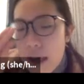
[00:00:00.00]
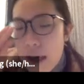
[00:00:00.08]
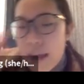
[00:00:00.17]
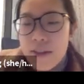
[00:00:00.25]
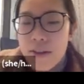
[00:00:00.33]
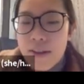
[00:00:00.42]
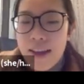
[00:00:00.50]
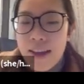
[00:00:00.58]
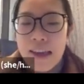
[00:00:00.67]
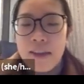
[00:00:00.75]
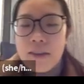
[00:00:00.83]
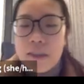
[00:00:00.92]
So
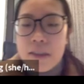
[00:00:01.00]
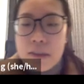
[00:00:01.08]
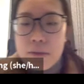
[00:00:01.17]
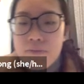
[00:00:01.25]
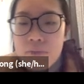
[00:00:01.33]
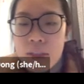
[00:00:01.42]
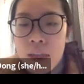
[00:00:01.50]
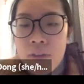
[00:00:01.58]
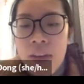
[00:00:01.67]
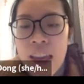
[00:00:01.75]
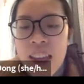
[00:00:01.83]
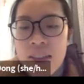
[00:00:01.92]
like,
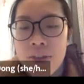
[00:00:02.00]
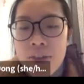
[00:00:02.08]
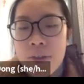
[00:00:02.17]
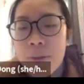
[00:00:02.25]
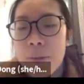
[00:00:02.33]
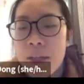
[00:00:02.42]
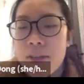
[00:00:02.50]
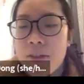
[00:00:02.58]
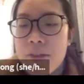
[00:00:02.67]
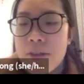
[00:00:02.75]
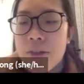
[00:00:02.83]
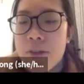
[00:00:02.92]
if A is true, B is
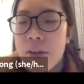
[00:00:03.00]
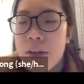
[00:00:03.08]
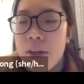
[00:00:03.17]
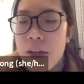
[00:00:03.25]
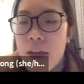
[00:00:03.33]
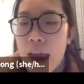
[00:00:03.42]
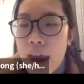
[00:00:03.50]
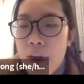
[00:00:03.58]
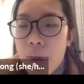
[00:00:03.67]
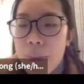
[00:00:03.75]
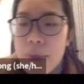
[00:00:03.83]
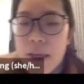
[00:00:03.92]
true, A
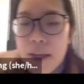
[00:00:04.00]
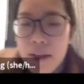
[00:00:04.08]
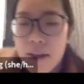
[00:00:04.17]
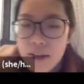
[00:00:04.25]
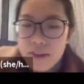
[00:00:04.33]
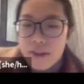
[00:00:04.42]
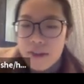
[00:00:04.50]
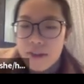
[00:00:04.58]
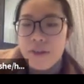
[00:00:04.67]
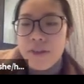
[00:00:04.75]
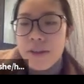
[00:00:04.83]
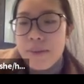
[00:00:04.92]
or B. Sorry
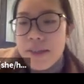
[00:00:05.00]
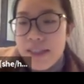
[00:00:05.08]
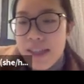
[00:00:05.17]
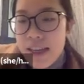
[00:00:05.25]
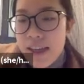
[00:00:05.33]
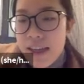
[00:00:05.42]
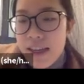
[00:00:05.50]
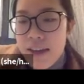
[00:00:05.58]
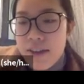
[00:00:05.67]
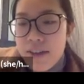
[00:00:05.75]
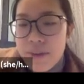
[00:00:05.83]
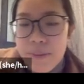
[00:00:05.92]
for the mistake
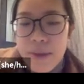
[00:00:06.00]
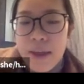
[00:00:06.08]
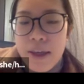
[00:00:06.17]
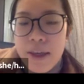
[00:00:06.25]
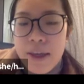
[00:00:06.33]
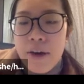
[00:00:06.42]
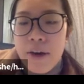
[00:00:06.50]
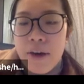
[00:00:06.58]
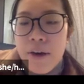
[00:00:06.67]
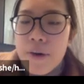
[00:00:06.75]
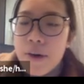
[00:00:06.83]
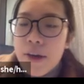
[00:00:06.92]
here. Should be
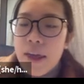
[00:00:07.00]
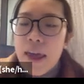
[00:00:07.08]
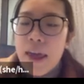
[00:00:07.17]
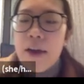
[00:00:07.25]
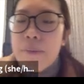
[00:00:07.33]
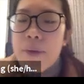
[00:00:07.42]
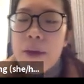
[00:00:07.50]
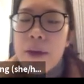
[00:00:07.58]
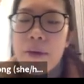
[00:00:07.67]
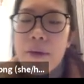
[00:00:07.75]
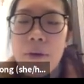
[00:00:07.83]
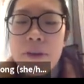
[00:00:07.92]
all. A or
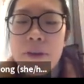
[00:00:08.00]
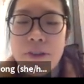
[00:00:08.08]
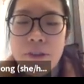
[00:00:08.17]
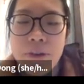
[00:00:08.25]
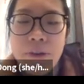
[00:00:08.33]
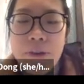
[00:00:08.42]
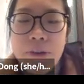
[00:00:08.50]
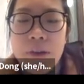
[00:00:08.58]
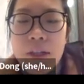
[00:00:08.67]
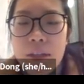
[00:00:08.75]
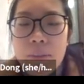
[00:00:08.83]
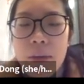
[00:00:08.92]
B would be true.
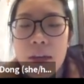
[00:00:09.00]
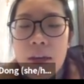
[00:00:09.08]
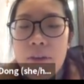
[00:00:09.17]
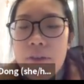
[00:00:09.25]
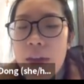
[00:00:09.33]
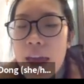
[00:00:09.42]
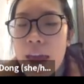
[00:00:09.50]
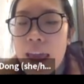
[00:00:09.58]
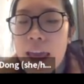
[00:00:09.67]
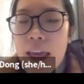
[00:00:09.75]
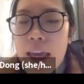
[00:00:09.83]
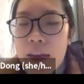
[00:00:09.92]
But if
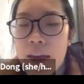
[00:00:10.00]
A